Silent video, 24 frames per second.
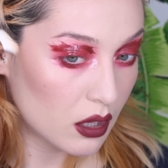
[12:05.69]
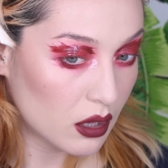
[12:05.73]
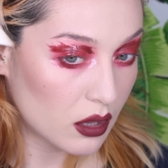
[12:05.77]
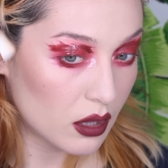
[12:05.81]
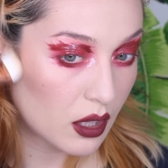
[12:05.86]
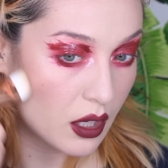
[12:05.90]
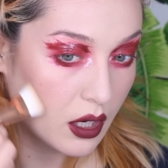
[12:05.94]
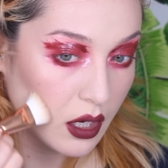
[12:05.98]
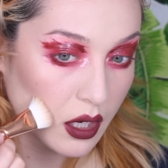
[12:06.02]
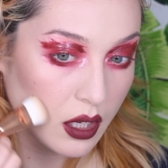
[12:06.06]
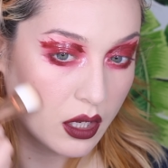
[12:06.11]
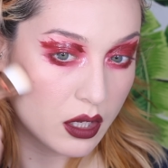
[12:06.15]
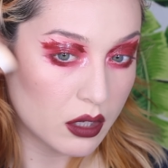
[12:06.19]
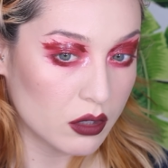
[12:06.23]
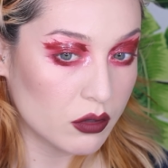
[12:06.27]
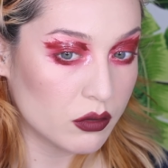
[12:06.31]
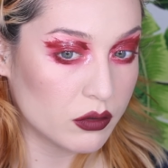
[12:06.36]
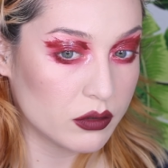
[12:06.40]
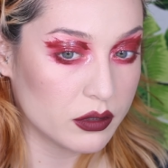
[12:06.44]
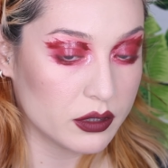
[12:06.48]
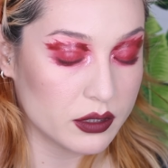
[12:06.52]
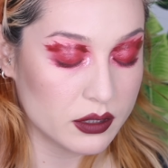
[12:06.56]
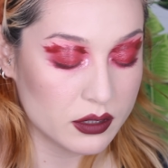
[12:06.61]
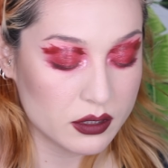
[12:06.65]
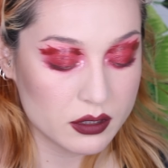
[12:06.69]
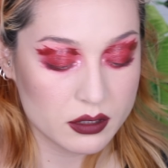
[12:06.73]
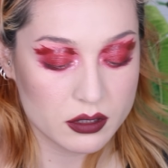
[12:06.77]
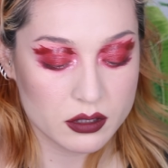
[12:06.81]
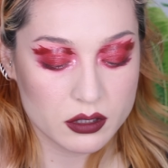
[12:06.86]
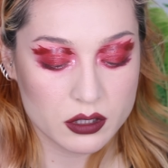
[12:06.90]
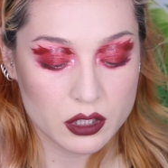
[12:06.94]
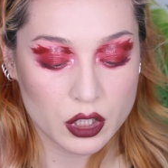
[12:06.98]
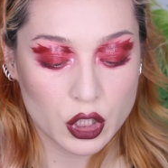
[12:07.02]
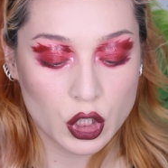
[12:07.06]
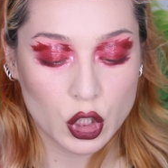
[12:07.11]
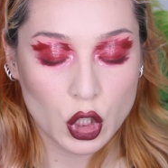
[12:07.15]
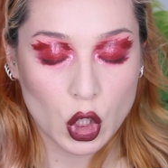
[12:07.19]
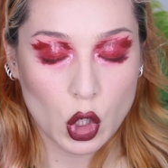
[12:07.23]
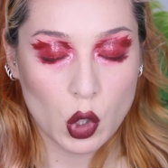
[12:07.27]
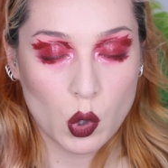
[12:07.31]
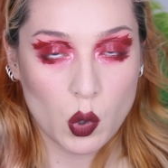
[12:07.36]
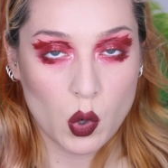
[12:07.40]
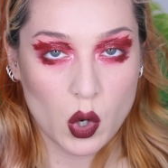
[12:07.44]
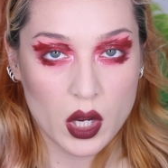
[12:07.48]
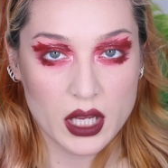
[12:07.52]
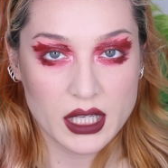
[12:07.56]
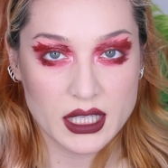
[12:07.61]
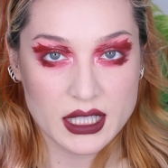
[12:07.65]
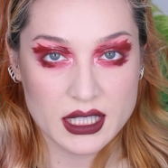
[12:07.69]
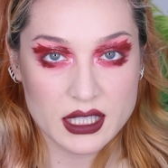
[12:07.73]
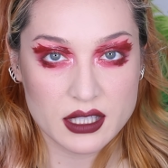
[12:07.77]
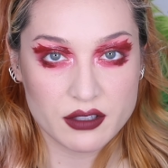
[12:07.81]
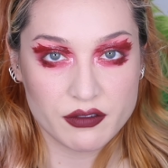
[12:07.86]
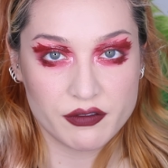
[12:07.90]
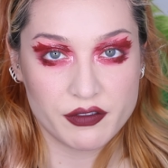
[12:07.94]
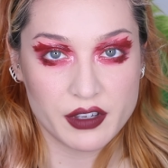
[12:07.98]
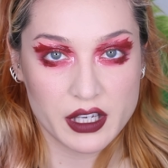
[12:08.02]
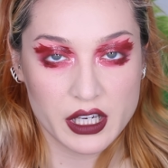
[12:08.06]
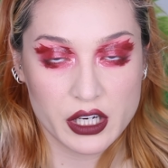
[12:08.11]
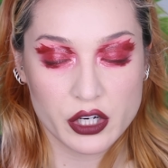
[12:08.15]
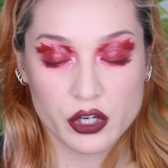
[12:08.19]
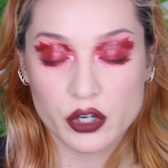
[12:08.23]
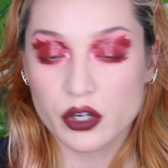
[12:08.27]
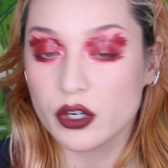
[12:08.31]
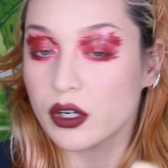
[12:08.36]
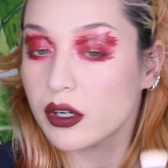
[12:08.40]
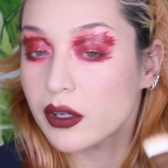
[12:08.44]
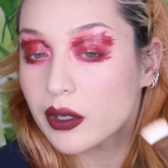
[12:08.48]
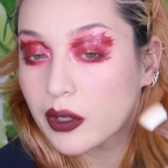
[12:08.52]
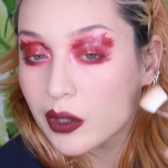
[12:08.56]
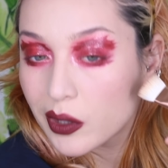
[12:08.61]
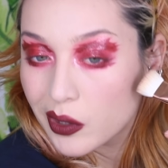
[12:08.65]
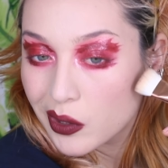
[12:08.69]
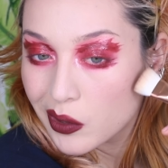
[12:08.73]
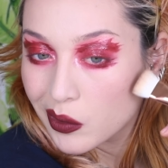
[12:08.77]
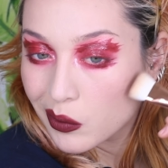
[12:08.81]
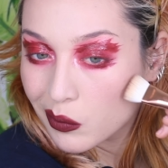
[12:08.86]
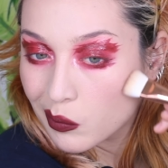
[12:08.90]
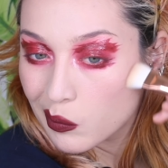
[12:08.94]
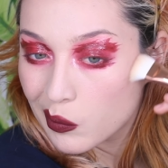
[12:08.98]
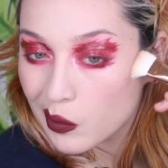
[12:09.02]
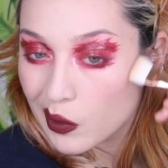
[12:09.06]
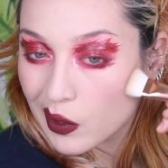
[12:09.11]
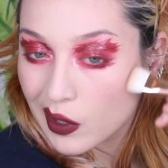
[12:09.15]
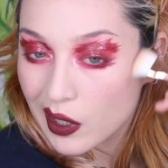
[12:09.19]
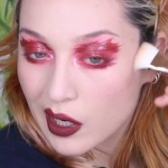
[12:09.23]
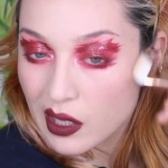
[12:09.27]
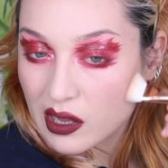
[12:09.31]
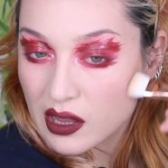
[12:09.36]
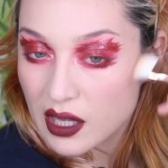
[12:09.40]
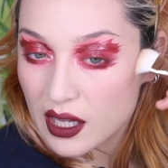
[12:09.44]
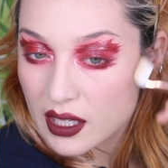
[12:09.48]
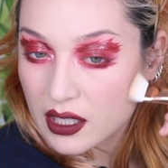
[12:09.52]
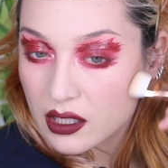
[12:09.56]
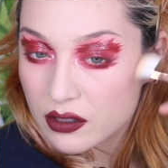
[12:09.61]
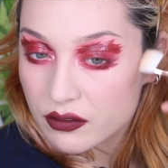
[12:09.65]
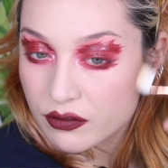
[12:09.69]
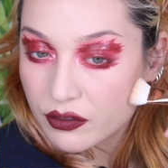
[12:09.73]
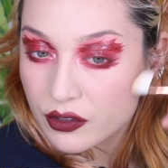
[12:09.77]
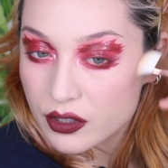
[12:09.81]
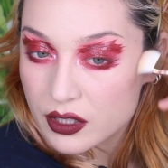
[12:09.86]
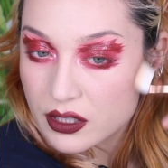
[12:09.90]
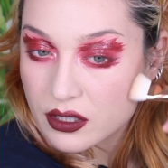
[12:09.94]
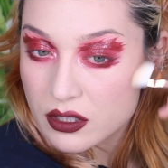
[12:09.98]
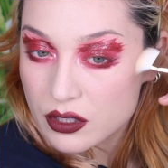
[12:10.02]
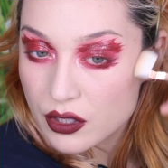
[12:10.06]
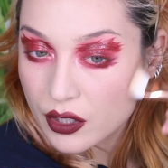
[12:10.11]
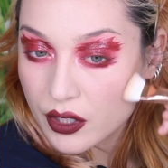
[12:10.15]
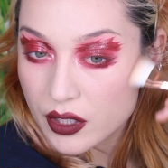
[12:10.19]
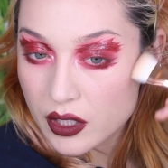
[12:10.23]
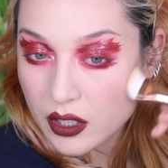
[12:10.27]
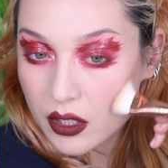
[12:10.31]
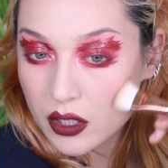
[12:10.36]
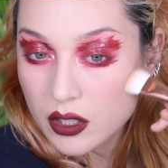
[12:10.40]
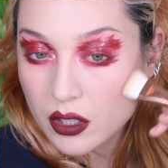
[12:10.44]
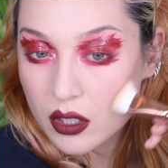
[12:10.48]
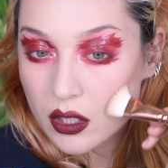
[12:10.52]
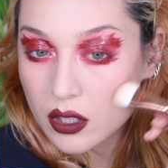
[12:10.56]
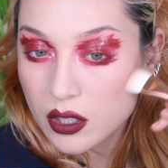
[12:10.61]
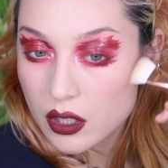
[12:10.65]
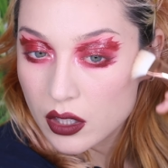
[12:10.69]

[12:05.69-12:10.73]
That angle is quite severe, but I like it for this look.